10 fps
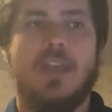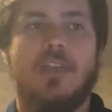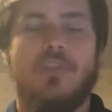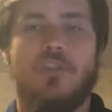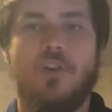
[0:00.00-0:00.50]

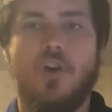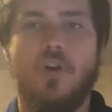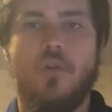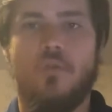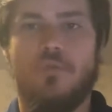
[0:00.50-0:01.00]
The
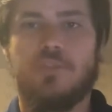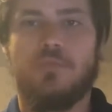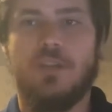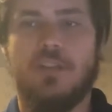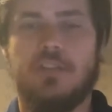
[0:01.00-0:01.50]
goal was
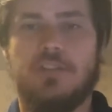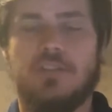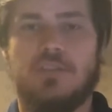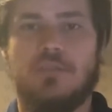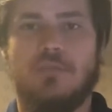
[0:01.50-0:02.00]
really
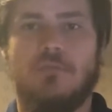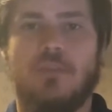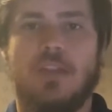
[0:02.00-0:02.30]
just to,